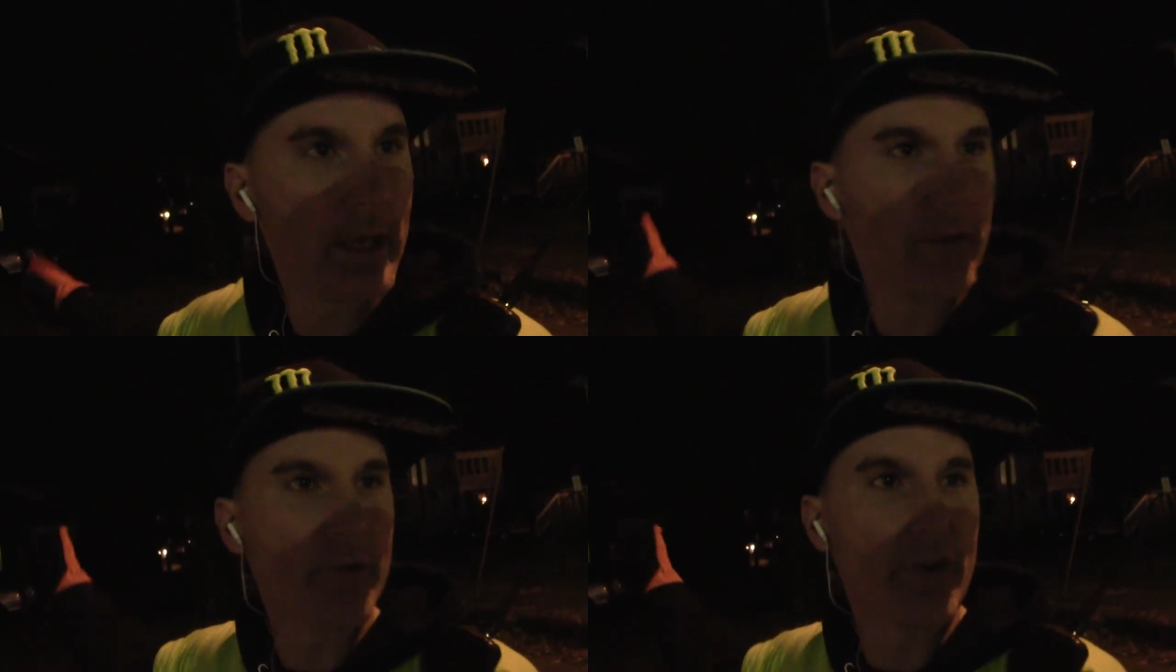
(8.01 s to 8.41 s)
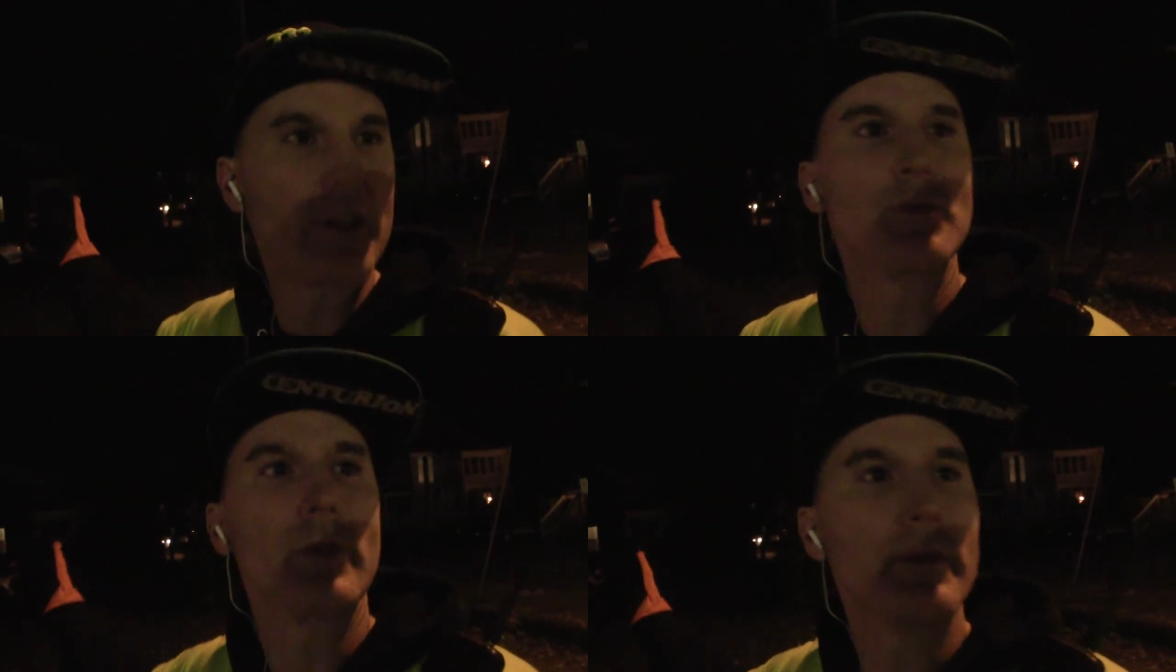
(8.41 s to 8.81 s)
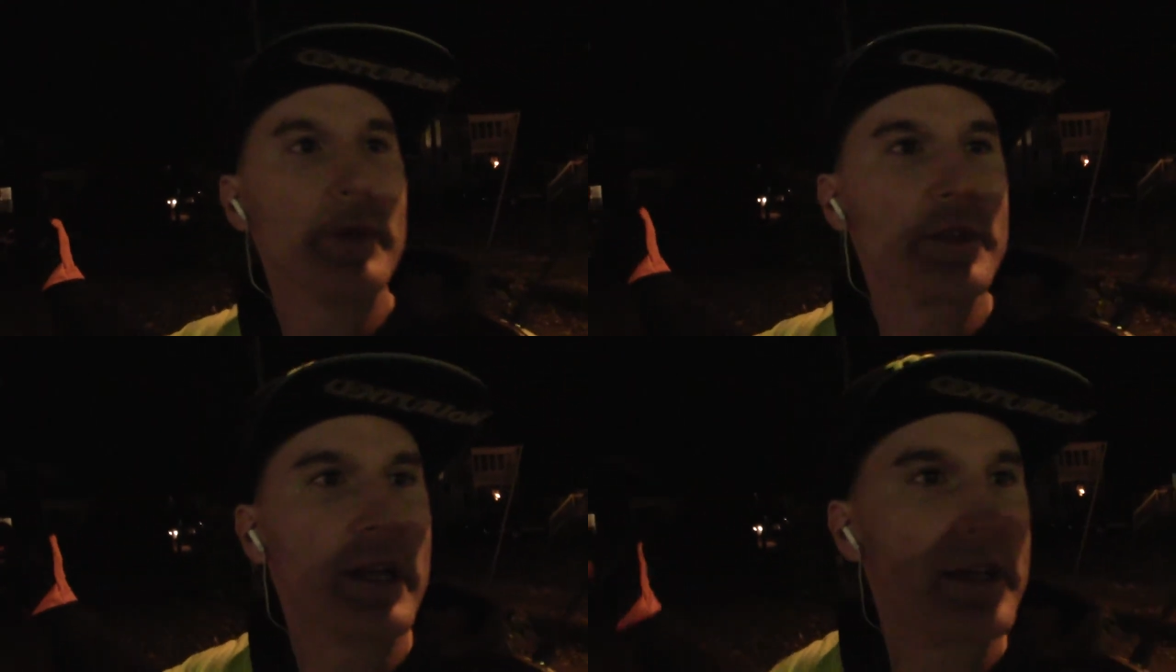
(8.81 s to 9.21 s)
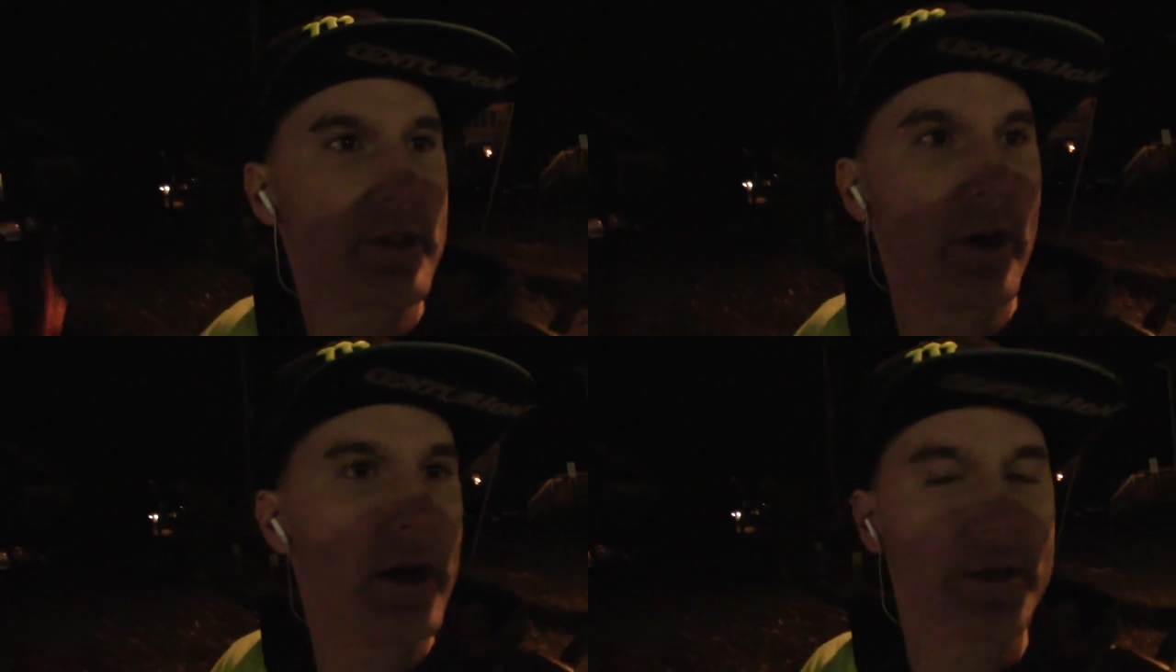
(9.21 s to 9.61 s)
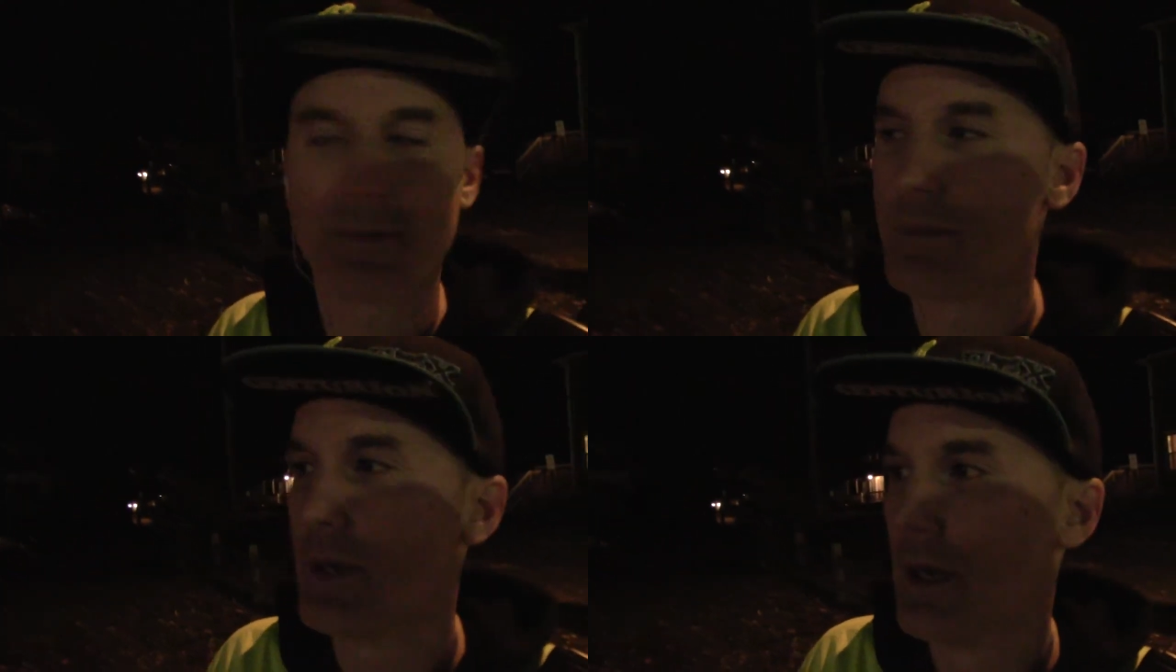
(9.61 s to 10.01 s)
I'm friends with them. These guys are
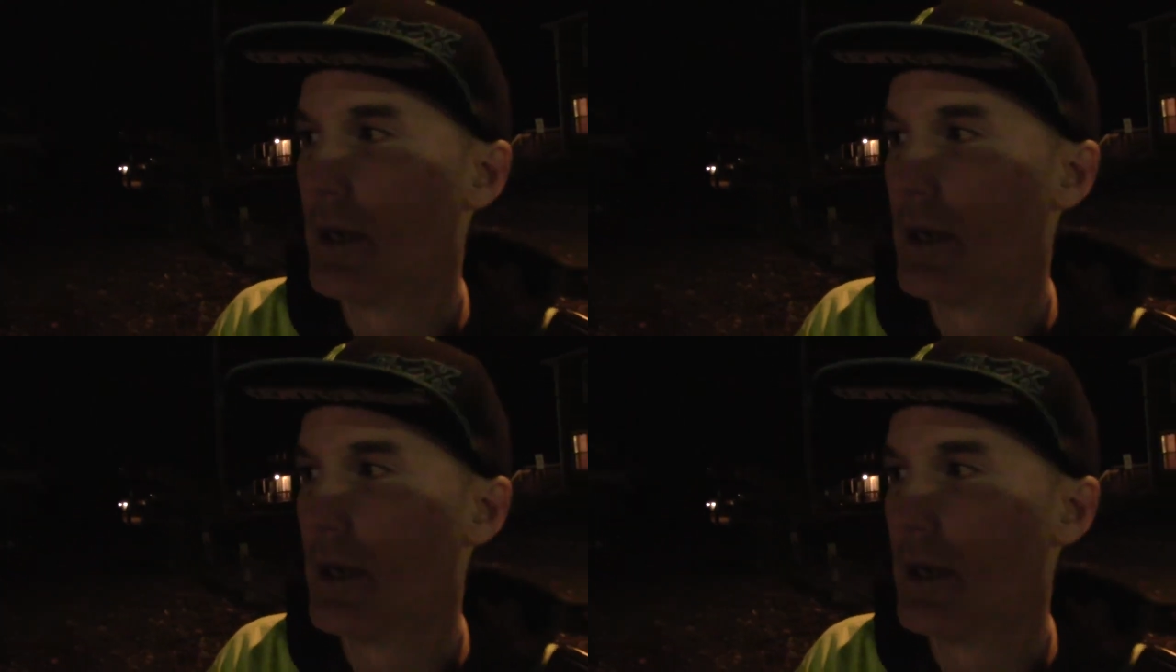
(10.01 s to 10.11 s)
awesome.